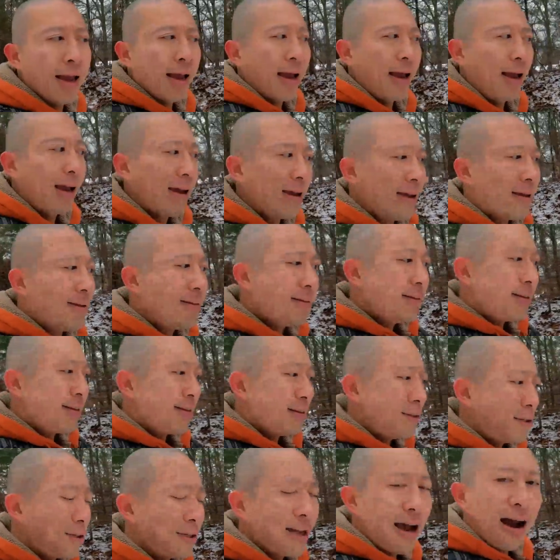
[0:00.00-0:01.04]
and
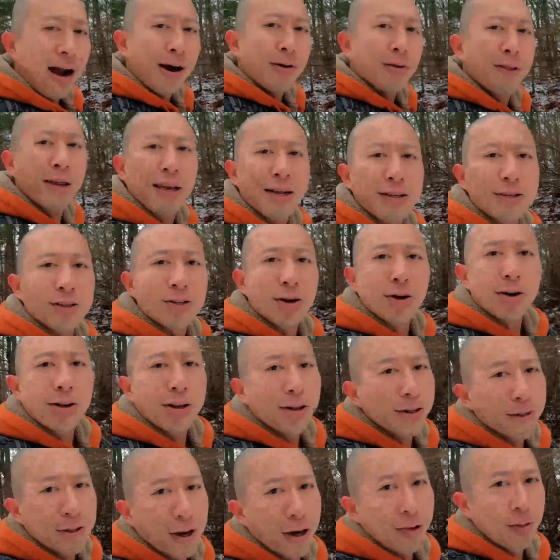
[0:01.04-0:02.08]
just how they get started
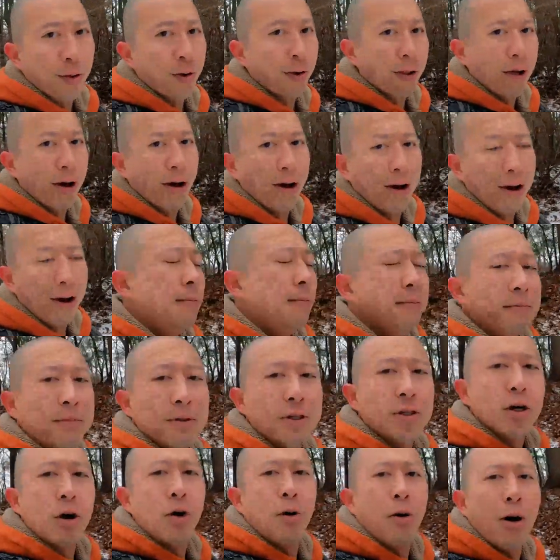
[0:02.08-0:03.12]
in general.
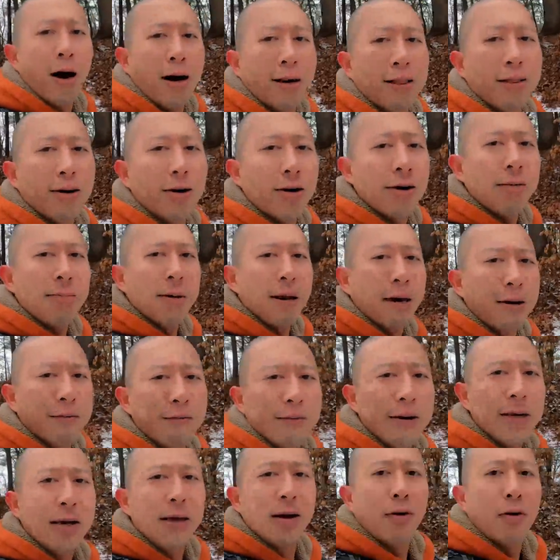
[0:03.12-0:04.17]
So I thought I'd make a
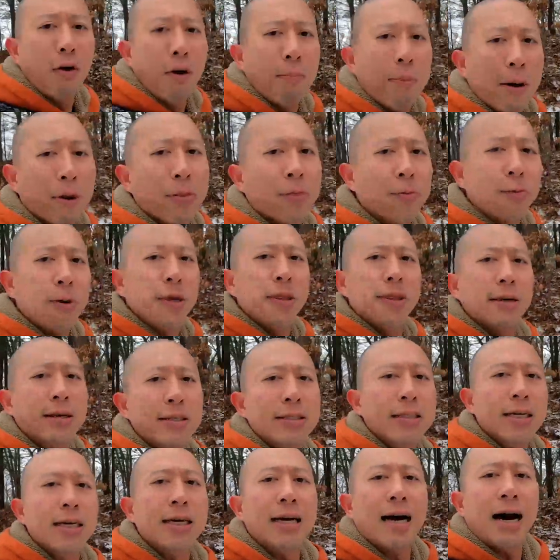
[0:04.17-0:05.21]
video about three
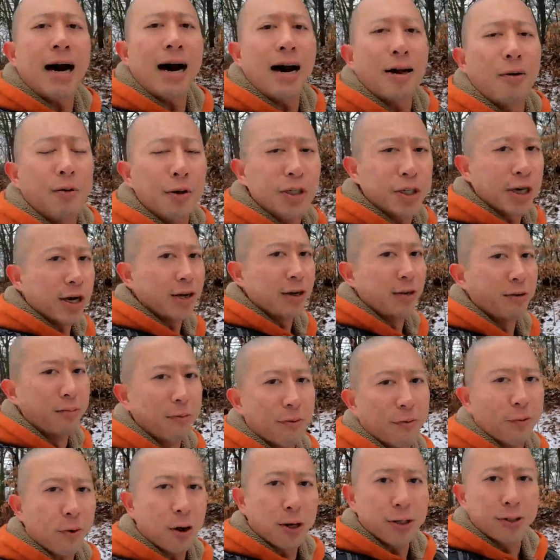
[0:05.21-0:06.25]
things that I wish I knew
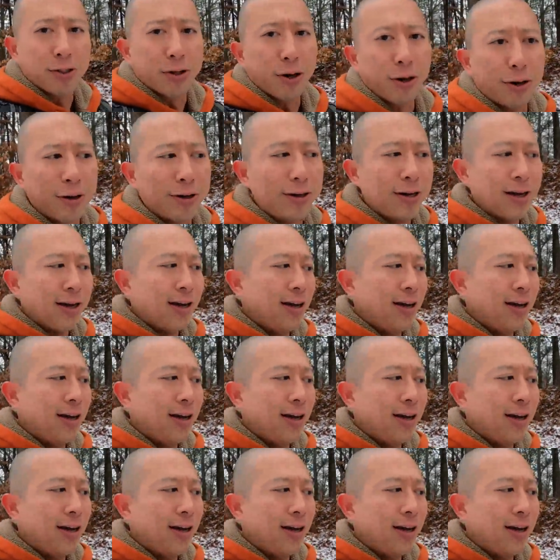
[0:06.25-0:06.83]
before I started